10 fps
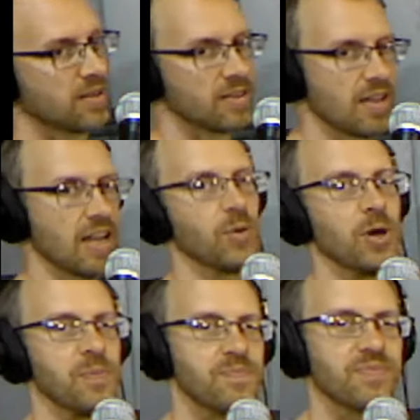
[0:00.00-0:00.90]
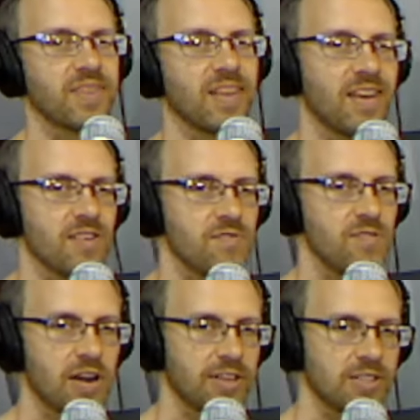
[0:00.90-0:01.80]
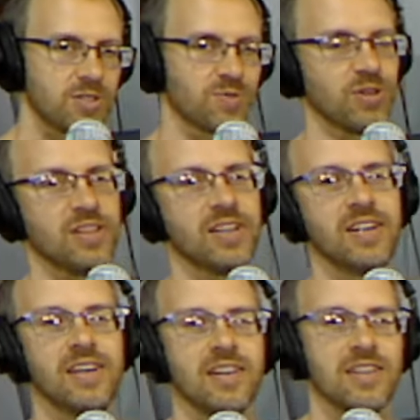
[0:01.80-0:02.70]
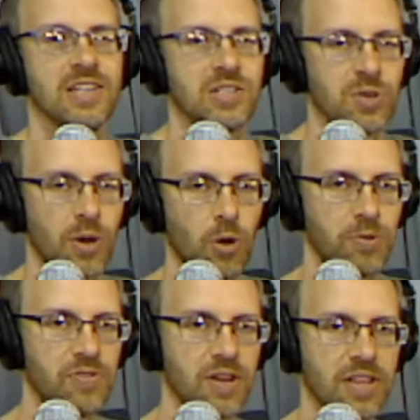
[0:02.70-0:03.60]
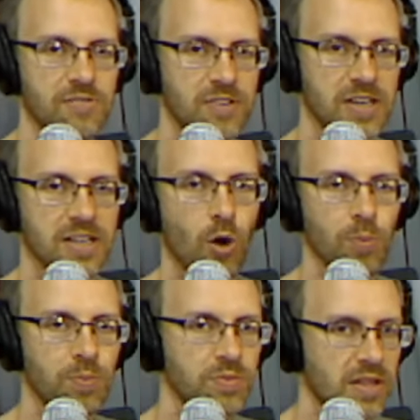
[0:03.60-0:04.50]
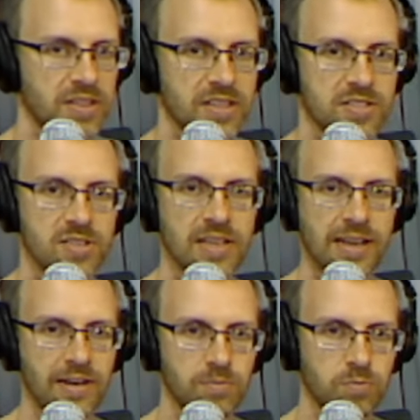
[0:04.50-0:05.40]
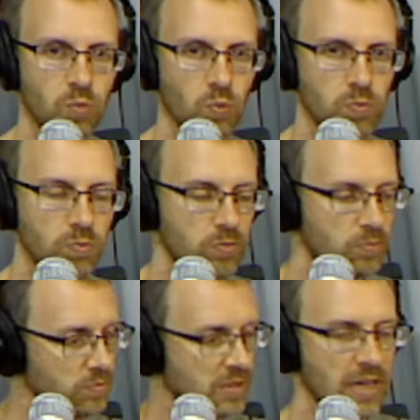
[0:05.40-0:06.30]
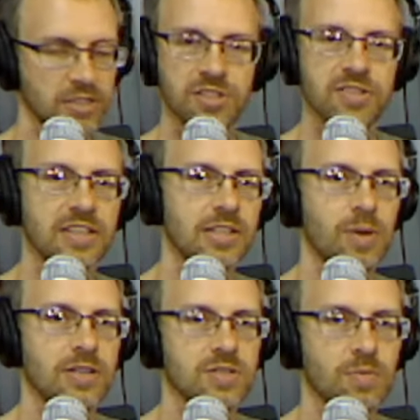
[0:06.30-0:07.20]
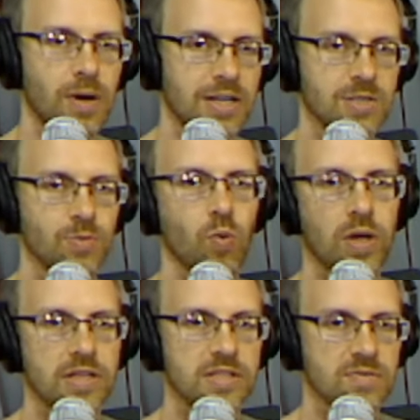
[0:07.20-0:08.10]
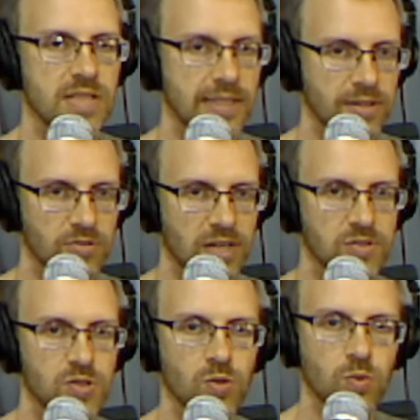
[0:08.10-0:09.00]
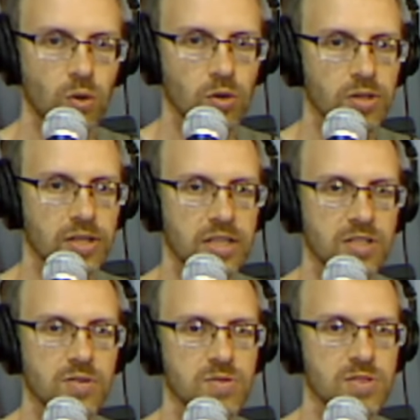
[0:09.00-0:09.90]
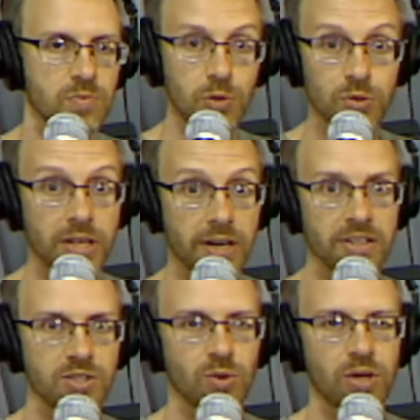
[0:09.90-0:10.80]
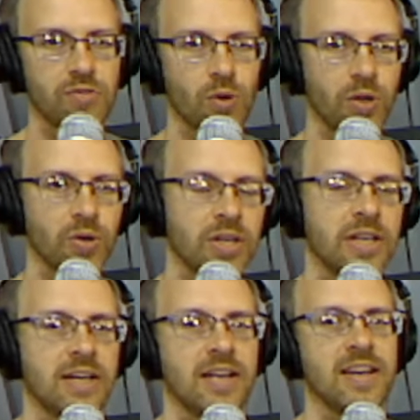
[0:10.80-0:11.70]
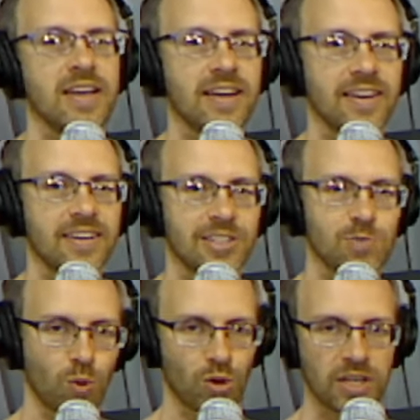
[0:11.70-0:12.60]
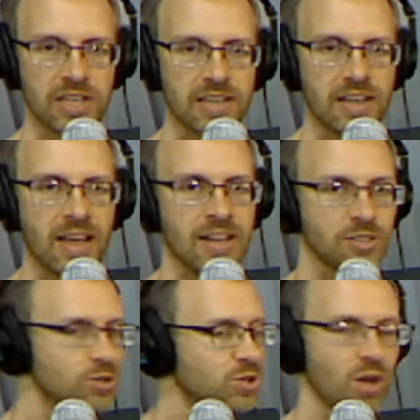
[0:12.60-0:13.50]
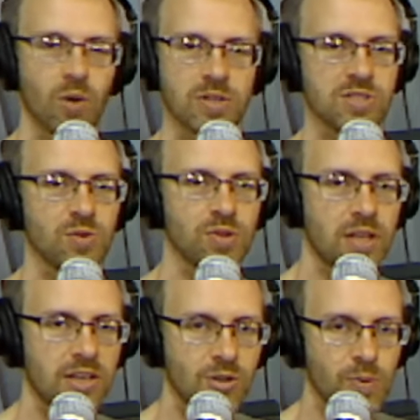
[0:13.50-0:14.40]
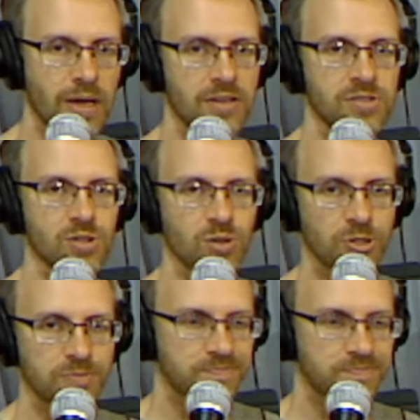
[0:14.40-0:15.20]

Anyway, very, very useful. So I hope you found that fun. I hope that this kind of got you thinking about some possible ways of taking the 5-stroke roll into some new territory for you and exploring it, as you should always do with any new patterns you learn.